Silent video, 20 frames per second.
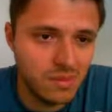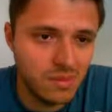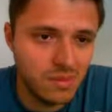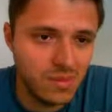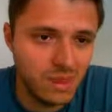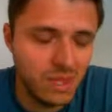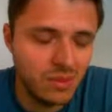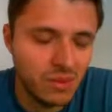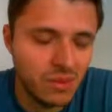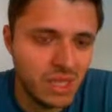
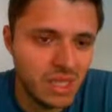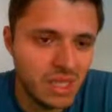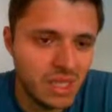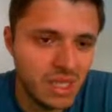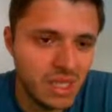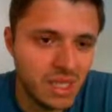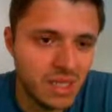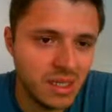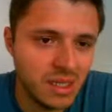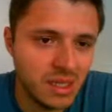And then when I
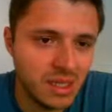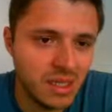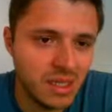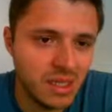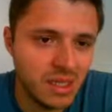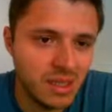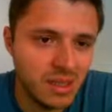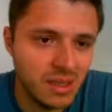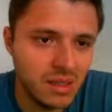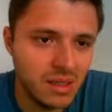take the knight,
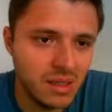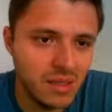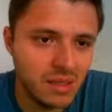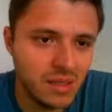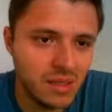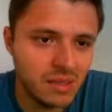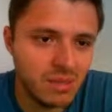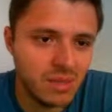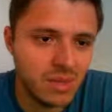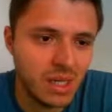he
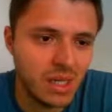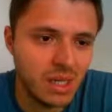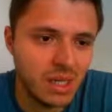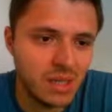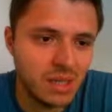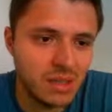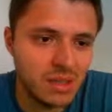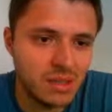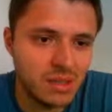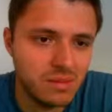takes mine,
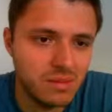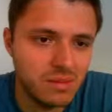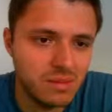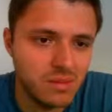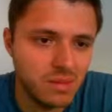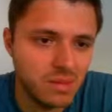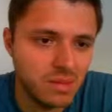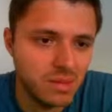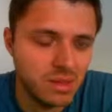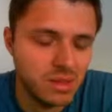and
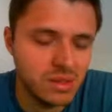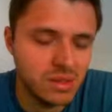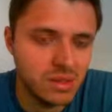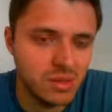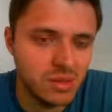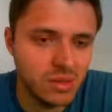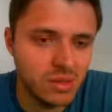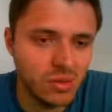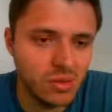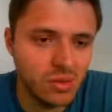it's
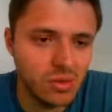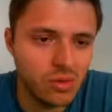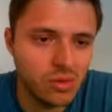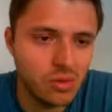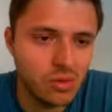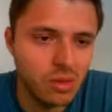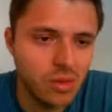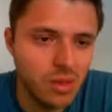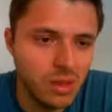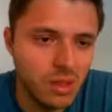just horrible.